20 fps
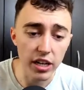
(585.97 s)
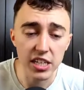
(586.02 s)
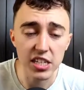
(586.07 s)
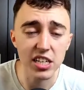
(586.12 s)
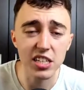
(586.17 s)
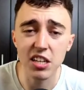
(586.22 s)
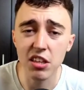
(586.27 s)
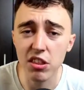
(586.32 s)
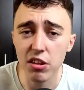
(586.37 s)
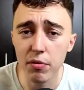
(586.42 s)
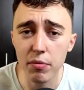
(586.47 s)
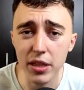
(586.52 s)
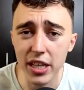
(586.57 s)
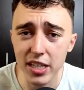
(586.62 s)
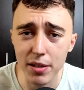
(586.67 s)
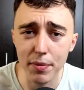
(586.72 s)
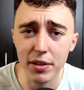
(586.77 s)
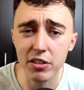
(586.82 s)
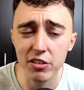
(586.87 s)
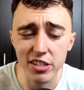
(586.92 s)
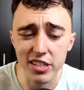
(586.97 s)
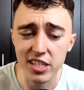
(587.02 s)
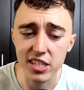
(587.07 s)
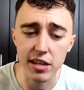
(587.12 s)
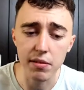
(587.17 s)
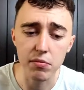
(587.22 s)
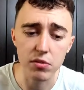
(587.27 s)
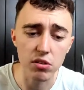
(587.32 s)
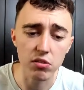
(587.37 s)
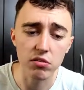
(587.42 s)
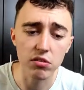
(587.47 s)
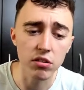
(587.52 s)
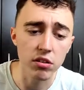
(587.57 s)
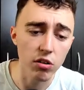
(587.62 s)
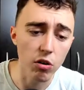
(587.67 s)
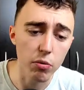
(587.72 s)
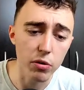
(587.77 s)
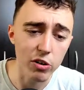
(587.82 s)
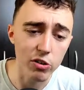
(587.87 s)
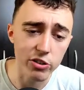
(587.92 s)
or NiceHash Ethereum, it doesn't matter, it's the same. So
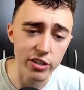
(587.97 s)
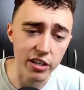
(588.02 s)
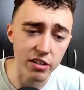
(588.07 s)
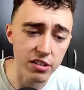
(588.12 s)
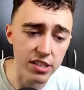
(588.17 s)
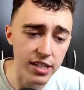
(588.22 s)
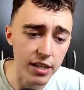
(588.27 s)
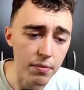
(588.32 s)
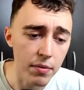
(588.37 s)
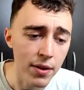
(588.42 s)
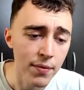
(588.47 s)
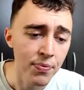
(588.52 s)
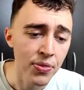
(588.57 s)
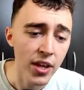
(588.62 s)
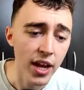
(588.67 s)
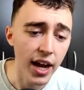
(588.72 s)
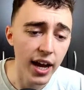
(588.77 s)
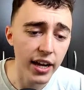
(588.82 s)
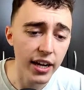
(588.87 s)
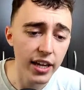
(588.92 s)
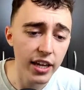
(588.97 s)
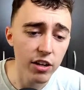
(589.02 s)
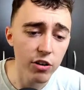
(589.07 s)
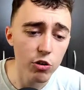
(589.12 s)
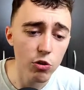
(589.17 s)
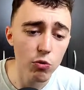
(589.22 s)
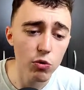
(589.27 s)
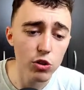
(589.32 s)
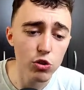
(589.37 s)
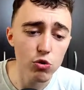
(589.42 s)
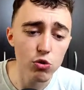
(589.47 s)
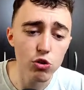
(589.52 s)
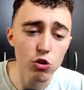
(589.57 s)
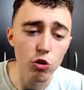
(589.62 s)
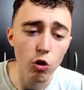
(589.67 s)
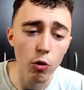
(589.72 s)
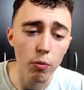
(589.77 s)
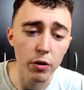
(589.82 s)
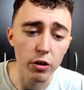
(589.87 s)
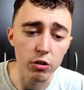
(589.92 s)
the overclocks are the same. And here you will choose
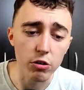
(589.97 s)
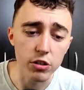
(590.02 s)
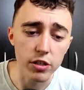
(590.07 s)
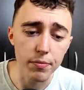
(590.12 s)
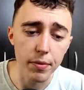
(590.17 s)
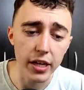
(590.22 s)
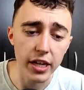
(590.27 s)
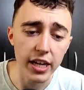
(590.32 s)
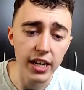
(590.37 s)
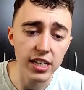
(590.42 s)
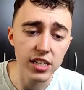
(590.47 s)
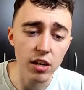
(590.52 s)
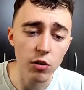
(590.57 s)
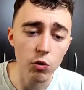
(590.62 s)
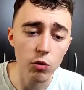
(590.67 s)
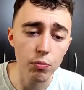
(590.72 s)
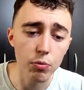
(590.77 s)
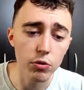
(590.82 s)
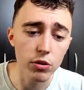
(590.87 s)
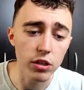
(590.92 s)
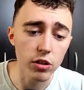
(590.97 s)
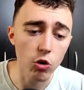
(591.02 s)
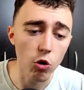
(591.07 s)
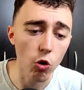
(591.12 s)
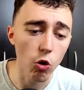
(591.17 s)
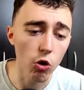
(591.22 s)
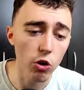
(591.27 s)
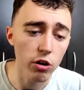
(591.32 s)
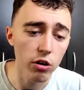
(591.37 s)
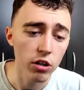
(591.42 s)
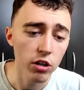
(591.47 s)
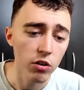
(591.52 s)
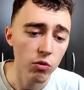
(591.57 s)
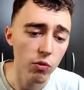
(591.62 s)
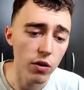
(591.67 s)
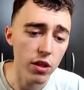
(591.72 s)
your overclocks. In my case, I will put core